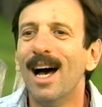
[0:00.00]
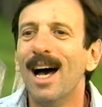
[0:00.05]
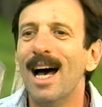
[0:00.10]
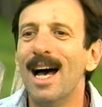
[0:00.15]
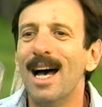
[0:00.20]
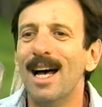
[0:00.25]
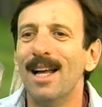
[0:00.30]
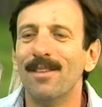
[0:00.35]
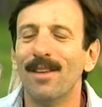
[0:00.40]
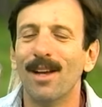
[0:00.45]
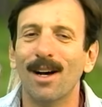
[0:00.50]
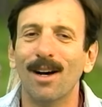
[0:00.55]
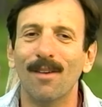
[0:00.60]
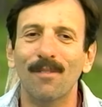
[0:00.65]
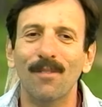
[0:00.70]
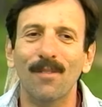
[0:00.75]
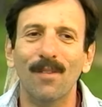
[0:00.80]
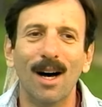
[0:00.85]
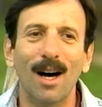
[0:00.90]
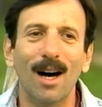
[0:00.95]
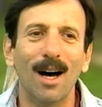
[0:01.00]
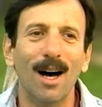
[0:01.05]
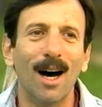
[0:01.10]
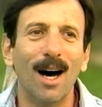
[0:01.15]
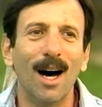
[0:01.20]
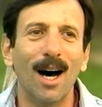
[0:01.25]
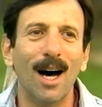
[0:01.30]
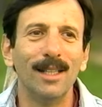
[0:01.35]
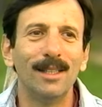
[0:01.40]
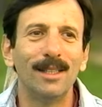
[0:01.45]
And
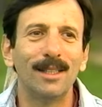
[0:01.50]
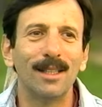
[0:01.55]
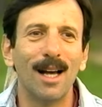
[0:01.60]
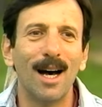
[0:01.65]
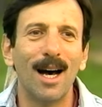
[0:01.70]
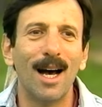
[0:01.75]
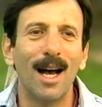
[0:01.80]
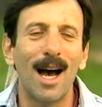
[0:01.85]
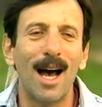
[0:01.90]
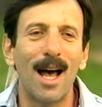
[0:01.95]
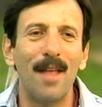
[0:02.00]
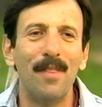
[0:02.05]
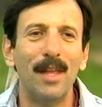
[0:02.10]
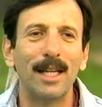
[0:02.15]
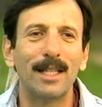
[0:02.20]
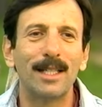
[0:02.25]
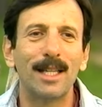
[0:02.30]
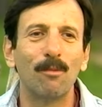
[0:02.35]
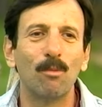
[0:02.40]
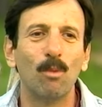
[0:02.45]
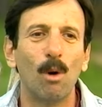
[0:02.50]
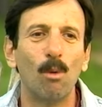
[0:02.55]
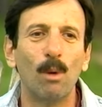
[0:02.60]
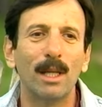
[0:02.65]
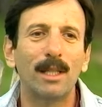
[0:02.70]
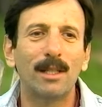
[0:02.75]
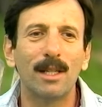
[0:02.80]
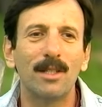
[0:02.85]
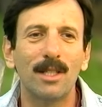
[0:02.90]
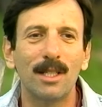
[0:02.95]
they said, well,
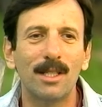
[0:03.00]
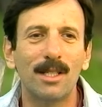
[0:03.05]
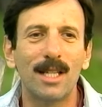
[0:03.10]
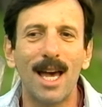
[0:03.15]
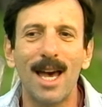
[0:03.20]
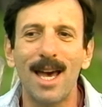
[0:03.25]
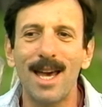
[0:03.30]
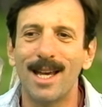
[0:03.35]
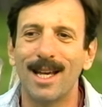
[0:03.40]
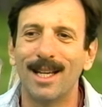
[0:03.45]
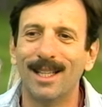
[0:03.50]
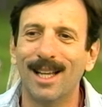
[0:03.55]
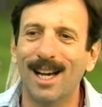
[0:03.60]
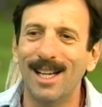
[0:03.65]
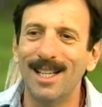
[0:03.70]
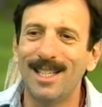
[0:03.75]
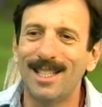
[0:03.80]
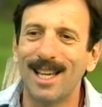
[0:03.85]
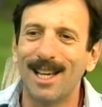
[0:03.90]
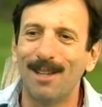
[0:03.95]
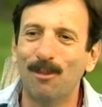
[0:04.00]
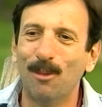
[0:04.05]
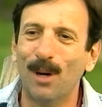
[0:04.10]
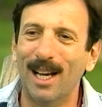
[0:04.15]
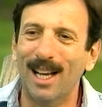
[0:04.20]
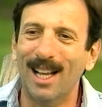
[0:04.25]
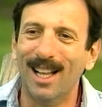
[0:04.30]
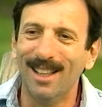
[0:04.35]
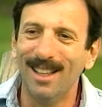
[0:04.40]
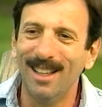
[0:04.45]
what does it say? And I said,
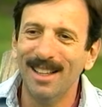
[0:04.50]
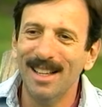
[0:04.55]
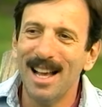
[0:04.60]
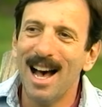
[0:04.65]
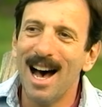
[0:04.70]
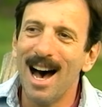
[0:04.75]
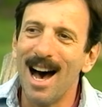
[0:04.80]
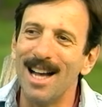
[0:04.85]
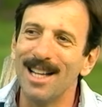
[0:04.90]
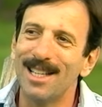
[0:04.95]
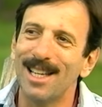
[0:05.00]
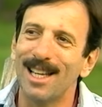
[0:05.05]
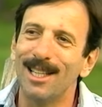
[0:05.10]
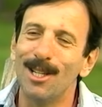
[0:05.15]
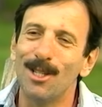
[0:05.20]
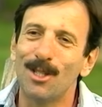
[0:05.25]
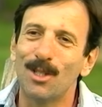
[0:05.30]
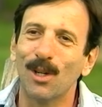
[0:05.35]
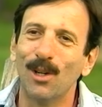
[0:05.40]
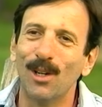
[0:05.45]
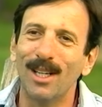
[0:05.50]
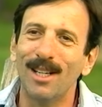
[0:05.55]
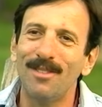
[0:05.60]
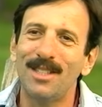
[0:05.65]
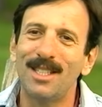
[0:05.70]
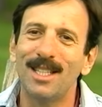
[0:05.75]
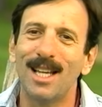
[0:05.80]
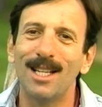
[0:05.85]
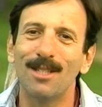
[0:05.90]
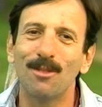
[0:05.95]
it sort of
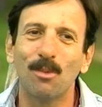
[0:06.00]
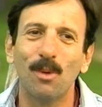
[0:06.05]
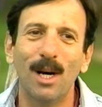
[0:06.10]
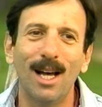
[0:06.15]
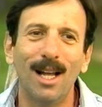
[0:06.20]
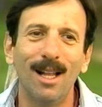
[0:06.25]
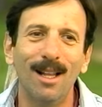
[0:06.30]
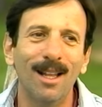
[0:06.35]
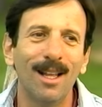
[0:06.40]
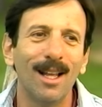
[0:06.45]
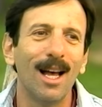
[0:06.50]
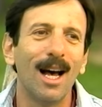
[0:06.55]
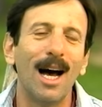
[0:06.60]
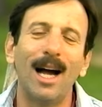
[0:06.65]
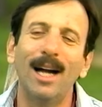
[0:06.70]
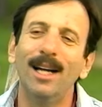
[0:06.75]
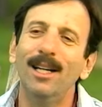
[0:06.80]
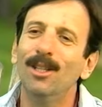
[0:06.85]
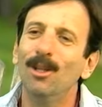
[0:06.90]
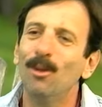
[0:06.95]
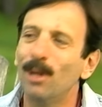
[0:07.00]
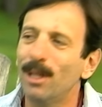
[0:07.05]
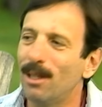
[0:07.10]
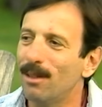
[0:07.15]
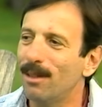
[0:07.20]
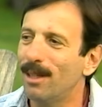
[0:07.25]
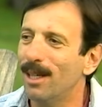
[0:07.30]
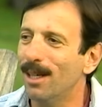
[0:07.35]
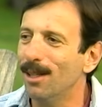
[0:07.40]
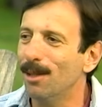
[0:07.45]
says, well, I didn't know what
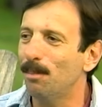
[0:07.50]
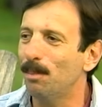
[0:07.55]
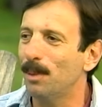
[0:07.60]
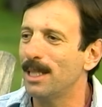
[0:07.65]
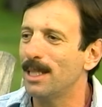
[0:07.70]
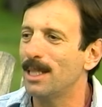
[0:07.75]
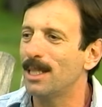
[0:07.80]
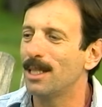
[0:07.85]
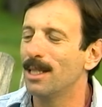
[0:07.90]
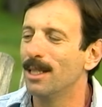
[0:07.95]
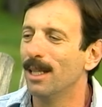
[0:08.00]
to tell the police.